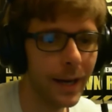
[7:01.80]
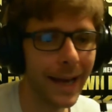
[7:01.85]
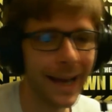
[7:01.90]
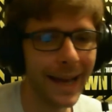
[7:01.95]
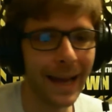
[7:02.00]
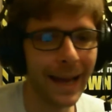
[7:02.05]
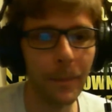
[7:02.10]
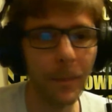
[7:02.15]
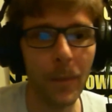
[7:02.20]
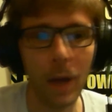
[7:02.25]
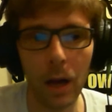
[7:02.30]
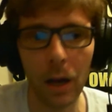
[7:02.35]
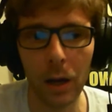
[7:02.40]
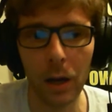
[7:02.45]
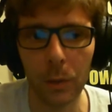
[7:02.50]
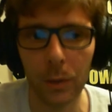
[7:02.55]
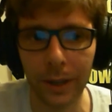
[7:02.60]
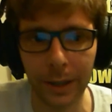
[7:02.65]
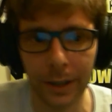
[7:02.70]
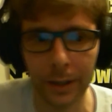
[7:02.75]
am
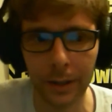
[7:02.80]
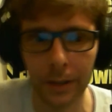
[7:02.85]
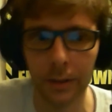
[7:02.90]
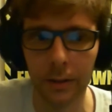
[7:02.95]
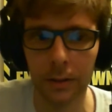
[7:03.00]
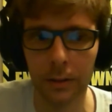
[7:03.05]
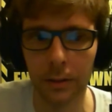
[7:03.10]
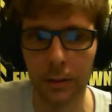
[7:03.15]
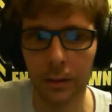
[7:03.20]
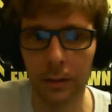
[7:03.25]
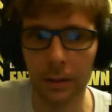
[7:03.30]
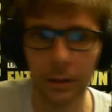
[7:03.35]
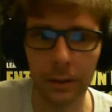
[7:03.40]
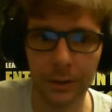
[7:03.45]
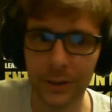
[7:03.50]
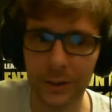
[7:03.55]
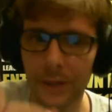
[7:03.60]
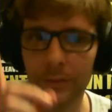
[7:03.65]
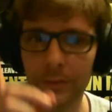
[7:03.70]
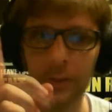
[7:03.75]
only uh,
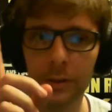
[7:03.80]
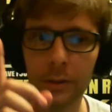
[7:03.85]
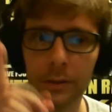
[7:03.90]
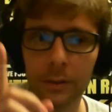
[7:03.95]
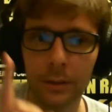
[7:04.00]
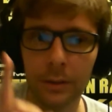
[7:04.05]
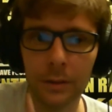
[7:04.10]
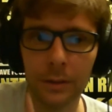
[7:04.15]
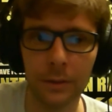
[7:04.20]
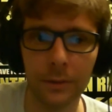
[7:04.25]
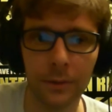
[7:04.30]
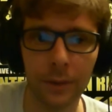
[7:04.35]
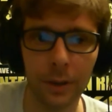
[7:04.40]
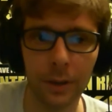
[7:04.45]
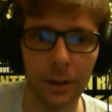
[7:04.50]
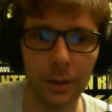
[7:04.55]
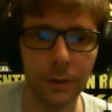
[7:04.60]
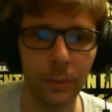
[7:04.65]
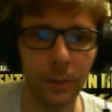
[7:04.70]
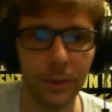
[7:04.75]
seven
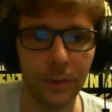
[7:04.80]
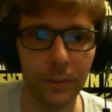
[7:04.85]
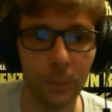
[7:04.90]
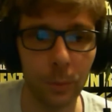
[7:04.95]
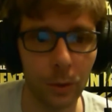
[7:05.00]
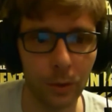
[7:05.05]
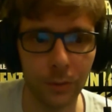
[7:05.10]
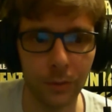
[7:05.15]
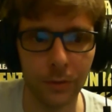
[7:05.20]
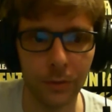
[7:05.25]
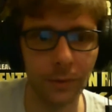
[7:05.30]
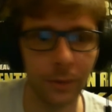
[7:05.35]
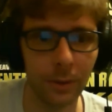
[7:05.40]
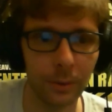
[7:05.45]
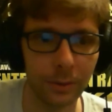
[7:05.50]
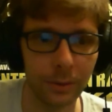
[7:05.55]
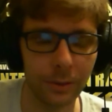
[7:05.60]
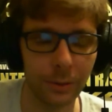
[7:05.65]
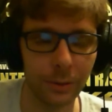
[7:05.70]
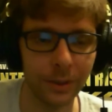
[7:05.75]
follows away from 100
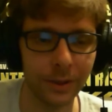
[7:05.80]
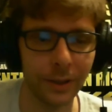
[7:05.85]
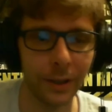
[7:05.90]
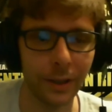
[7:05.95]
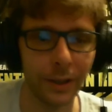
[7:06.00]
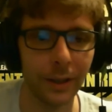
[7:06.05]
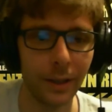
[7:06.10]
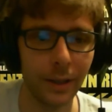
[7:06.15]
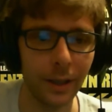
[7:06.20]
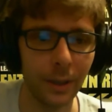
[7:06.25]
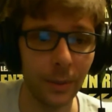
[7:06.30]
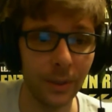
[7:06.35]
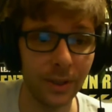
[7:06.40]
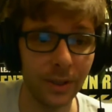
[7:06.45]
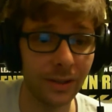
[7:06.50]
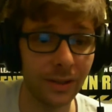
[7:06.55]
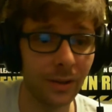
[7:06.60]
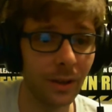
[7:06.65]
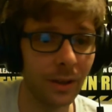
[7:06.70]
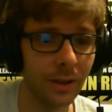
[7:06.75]
followers on Twitter, which
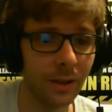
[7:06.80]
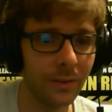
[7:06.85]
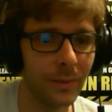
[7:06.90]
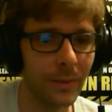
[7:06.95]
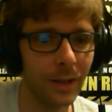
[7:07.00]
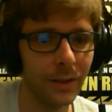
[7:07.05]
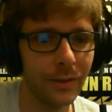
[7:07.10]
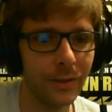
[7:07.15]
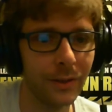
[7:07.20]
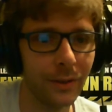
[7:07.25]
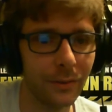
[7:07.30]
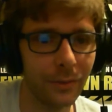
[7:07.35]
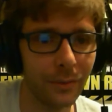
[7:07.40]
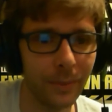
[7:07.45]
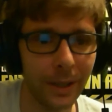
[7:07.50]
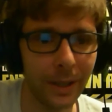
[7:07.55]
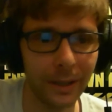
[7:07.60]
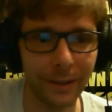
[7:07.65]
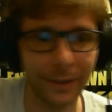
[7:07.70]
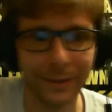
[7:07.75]
is kind of a milestone for
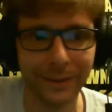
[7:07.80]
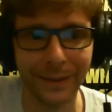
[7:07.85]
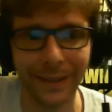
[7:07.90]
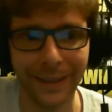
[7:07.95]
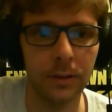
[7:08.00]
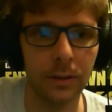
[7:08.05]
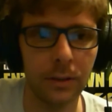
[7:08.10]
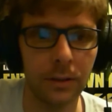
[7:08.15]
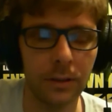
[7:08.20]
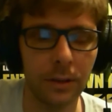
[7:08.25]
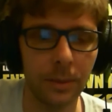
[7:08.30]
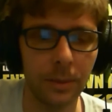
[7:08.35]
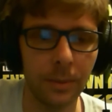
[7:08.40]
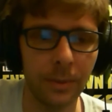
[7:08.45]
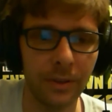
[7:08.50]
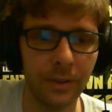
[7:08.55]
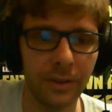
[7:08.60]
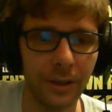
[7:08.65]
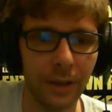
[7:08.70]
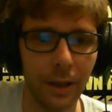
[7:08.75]
me because a couple of
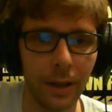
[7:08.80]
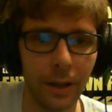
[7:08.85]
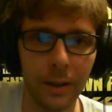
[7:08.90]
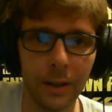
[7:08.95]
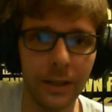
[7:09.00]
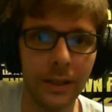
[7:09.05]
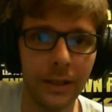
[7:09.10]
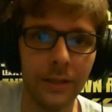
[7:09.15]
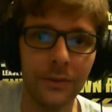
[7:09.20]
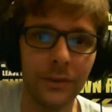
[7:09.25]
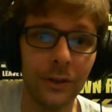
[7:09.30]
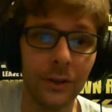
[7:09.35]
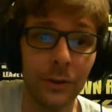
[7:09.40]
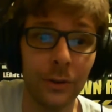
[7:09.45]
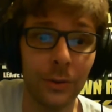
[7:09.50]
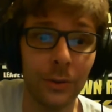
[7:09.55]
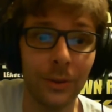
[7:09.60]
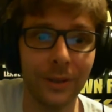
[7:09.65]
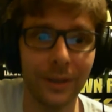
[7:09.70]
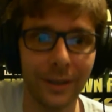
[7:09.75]
months ago I didn't even use
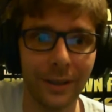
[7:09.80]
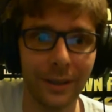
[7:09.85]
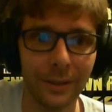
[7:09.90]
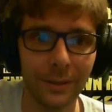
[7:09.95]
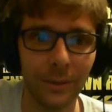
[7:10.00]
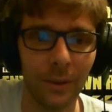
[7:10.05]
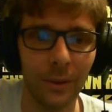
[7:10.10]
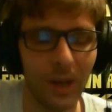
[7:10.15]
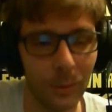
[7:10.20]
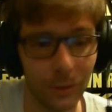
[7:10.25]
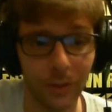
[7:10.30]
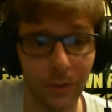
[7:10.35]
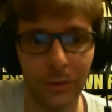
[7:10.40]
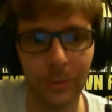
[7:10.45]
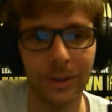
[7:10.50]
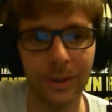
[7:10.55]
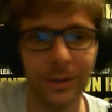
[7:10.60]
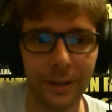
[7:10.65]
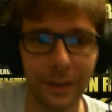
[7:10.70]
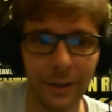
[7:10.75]
Twitter. Well, I was on
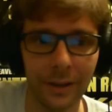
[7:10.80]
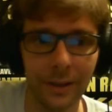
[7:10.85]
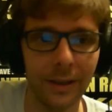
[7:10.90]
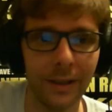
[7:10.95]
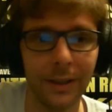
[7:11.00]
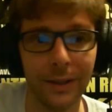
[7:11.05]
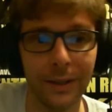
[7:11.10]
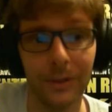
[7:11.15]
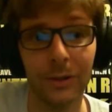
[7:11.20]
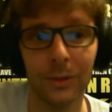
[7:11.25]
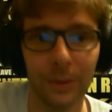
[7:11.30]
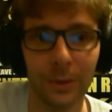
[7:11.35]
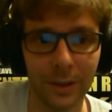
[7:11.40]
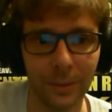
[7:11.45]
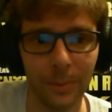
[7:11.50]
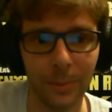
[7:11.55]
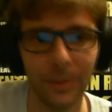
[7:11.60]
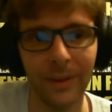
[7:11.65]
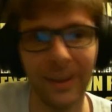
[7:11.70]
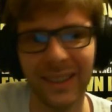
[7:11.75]
Twitter and I used Twitter,
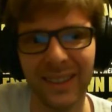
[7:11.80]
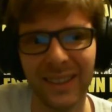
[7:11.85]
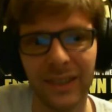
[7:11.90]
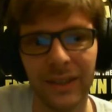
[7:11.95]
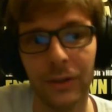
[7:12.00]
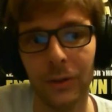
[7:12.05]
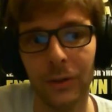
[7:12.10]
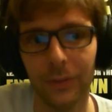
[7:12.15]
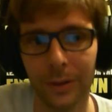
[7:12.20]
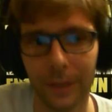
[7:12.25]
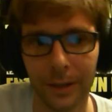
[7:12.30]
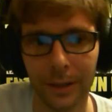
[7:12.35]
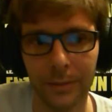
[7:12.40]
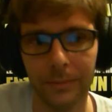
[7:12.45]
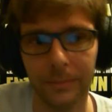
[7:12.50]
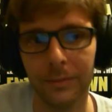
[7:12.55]
but I didn't use it